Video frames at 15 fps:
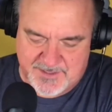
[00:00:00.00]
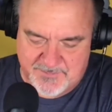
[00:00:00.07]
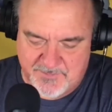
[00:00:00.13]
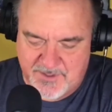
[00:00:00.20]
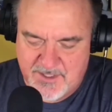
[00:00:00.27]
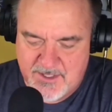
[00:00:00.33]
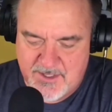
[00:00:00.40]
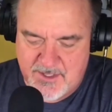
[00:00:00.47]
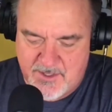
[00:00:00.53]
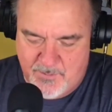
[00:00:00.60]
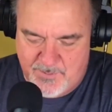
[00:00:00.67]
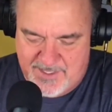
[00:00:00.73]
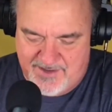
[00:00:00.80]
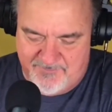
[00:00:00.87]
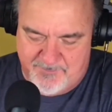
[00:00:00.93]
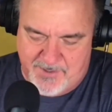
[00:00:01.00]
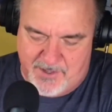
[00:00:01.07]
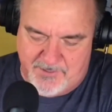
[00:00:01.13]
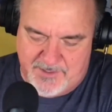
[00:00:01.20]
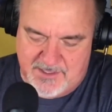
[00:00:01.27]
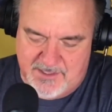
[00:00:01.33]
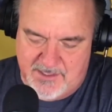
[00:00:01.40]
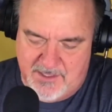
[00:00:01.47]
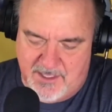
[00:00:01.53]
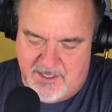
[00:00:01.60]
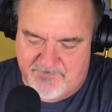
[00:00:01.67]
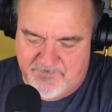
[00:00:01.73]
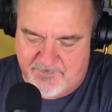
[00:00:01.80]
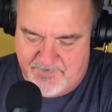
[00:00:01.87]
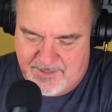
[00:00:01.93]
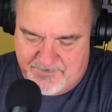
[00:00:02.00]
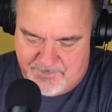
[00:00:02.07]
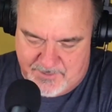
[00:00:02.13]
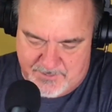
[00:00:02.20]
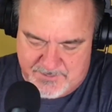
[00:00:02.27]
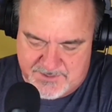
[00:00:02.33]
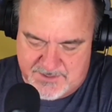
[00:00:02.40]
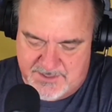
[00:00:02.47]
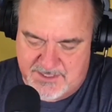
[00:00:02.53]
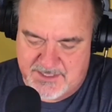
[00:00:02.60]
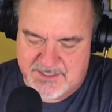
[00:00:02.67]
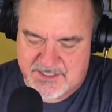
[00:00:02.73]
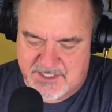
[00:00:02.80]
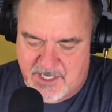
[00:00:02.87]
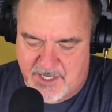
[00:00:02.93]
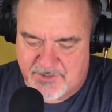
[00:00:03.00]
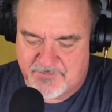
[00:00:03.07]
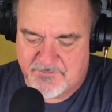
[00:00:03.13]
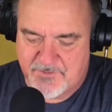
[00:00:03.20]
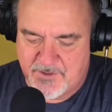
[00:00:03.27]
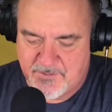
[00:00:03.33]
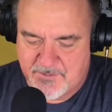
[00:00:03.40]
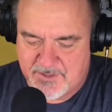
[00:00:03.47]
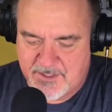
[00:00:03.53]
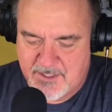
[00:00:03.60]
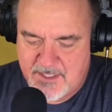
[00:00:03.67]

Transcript: We have Belky from Mapos, and he's an otter folk.